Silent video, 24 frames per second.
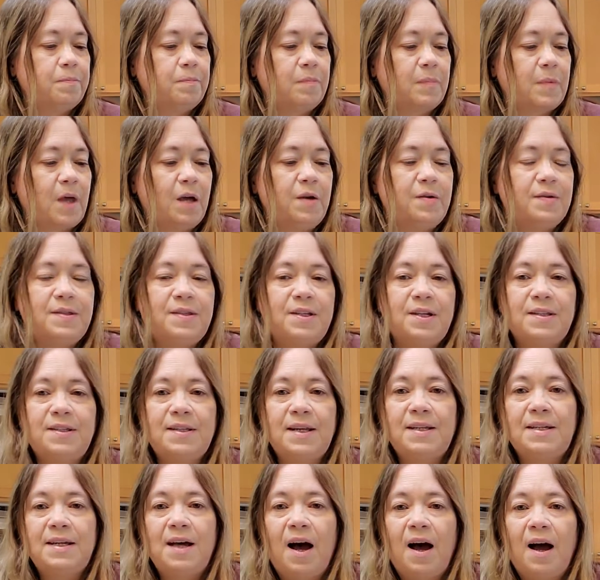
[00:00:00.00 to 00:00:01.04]
I use just a
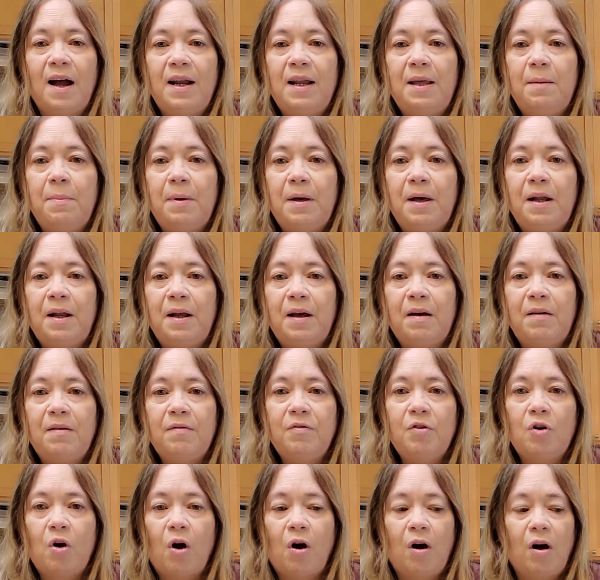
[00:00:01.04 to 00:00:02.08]
tiny bit of
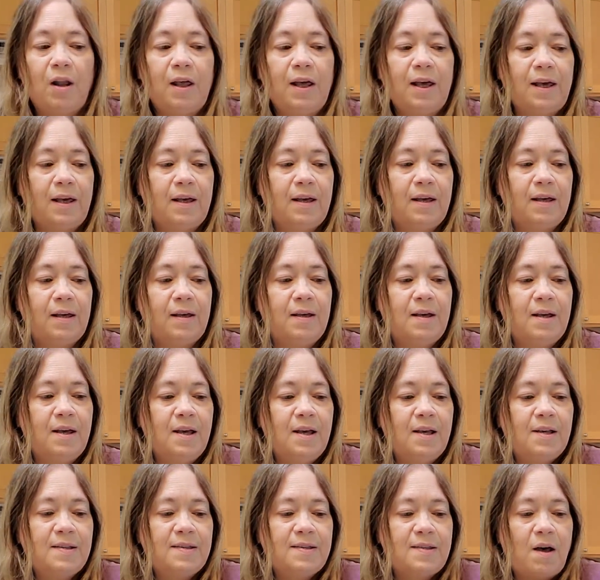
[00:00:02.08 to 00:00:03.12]
garlic,
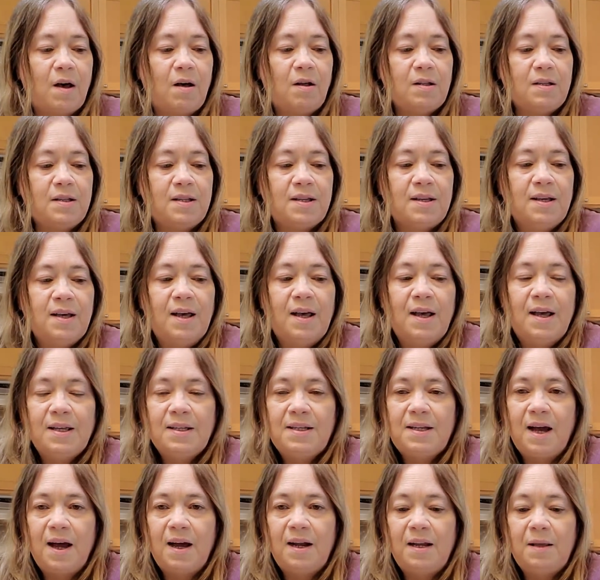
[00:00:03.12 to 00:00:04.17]
salt,
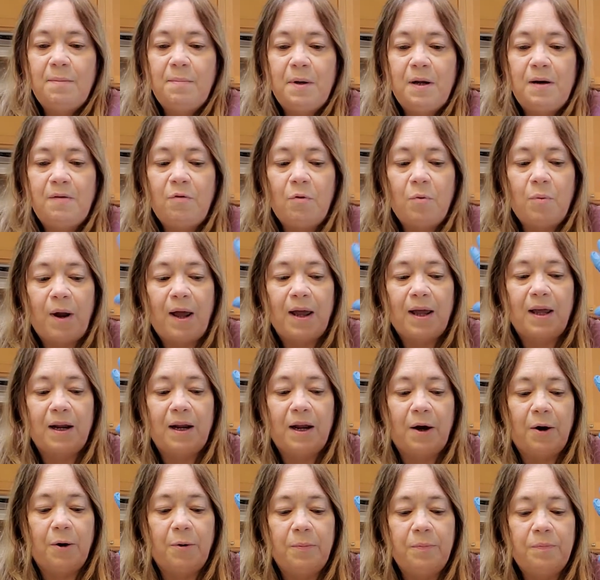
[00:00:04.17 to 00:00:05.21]
tiny bit of
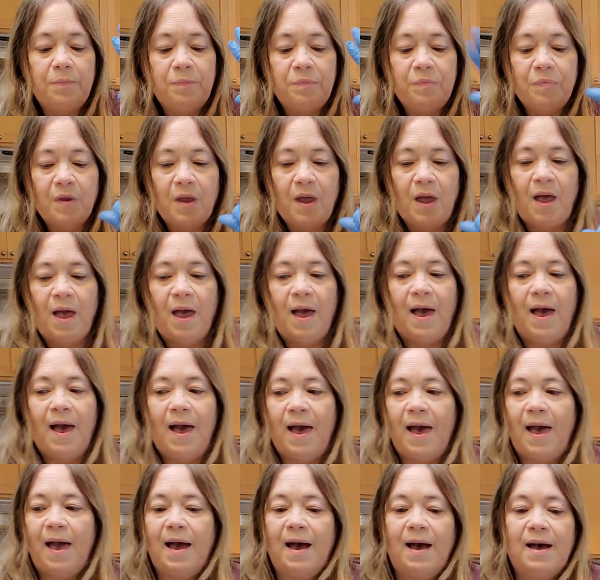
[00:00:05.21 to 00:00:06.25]
oregano,
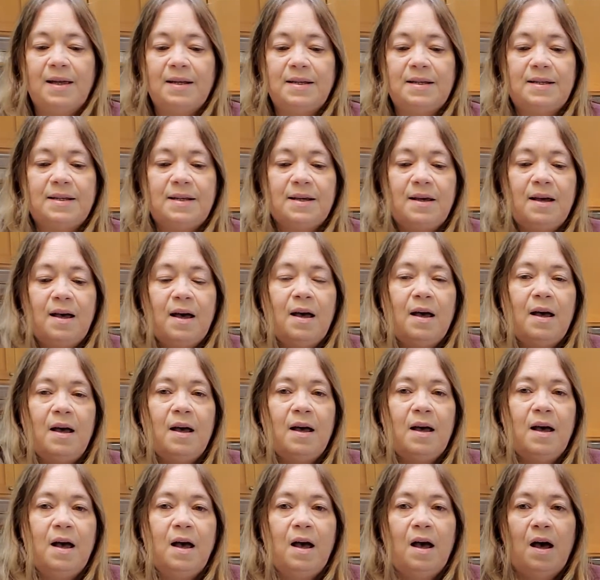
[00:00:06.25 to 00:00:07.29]
and
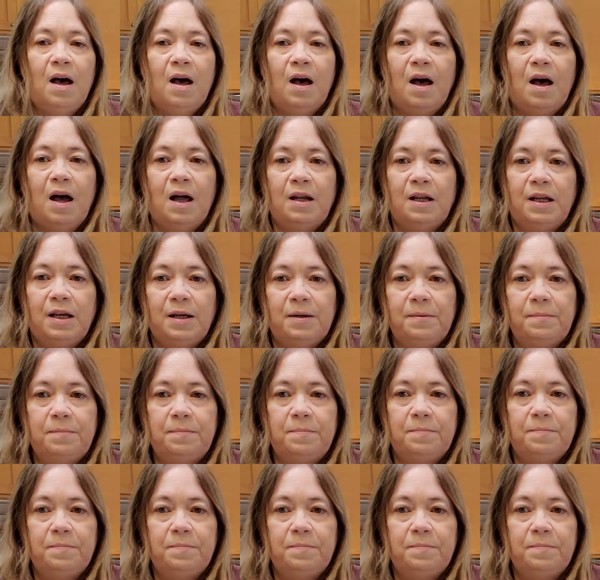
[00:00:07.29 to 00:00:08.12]
onion,